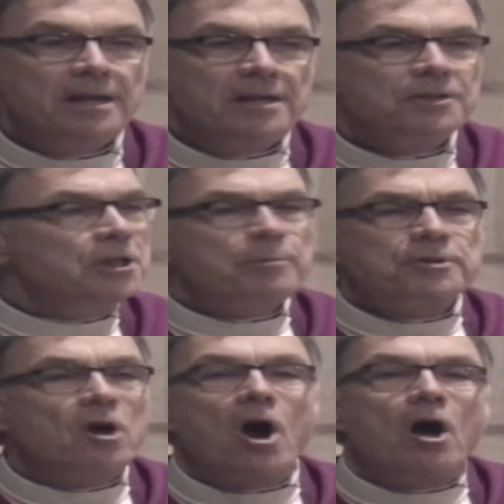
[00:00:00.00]
She was
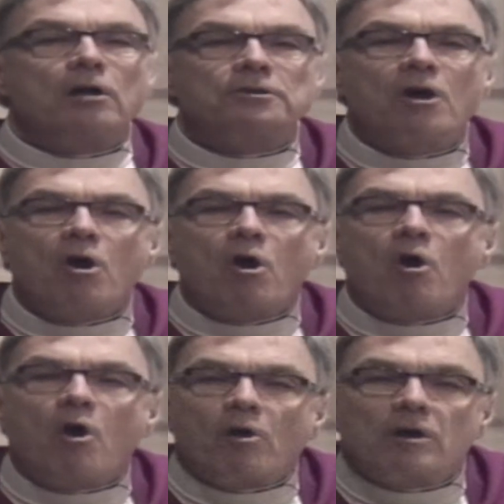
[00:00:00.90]
called
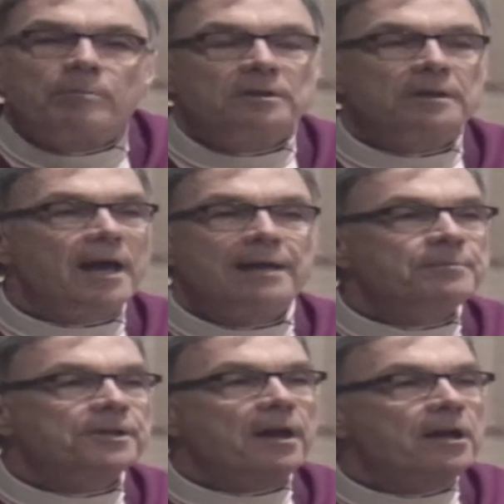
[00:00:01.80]
horrible
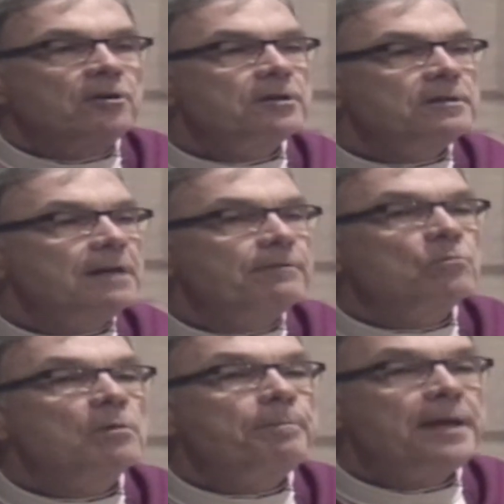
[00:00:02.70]
names that I couldn't
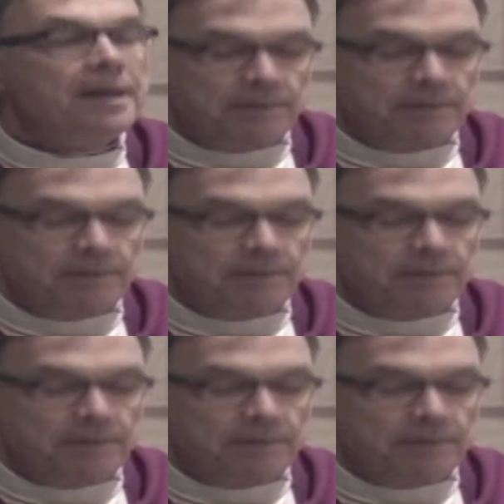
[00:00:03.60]
even repeat